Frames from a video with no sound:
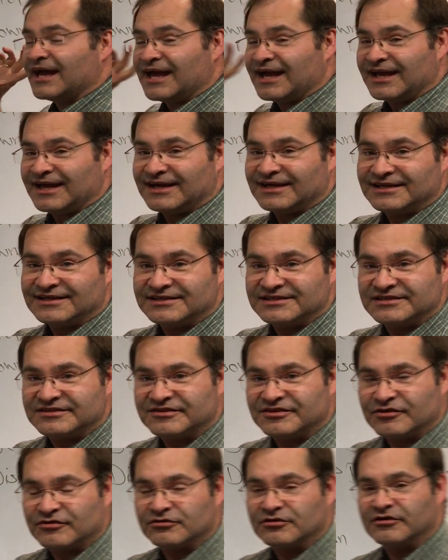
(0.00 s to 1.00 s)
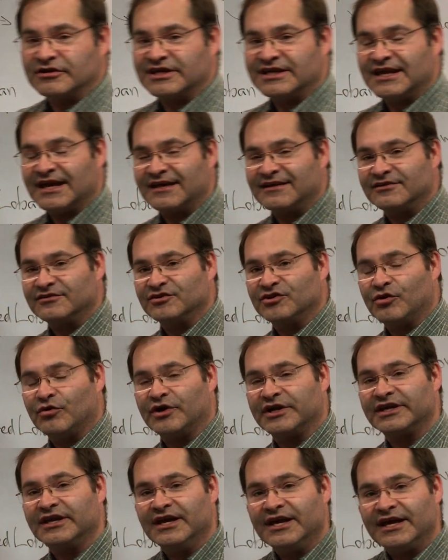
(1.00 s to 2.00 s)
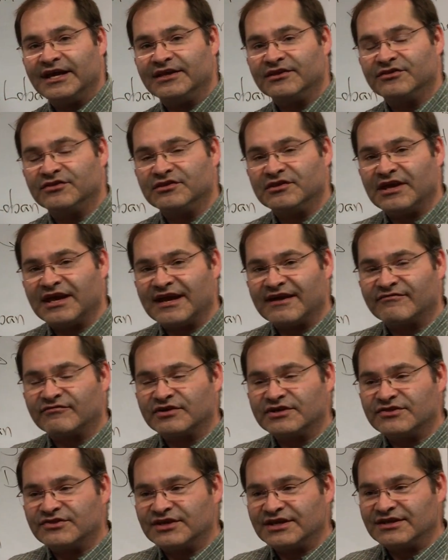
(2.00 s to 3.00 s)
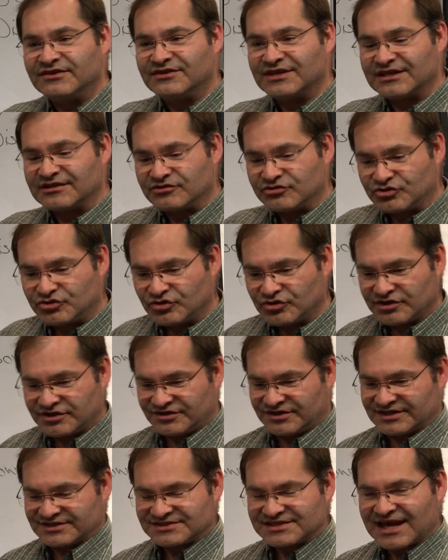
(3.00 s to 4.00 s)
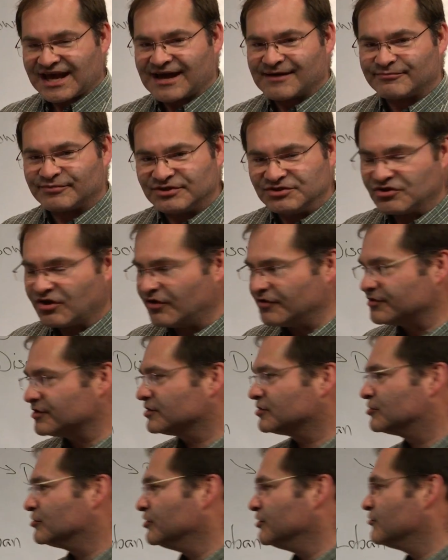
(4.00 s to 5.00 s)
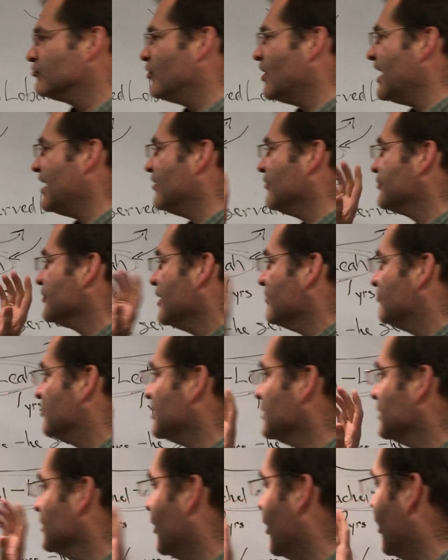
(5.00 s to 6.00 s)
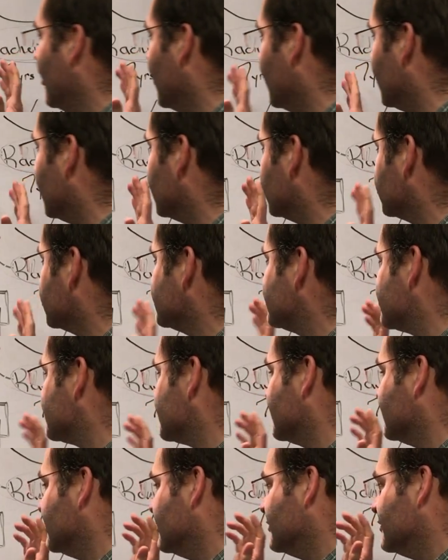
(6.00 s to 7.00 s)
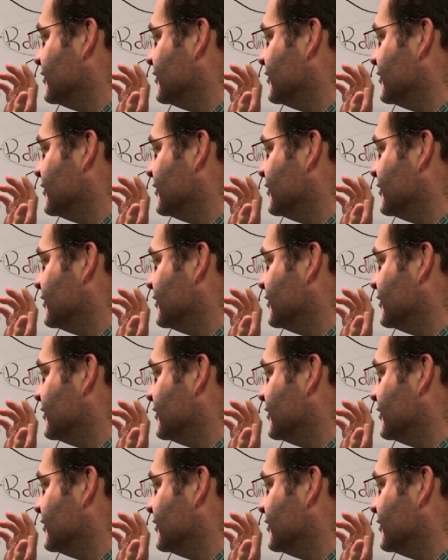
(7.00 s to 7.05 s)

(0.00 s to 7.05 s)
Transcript: And they're looking at it and going, and everything that's happened, all the good wealth belongs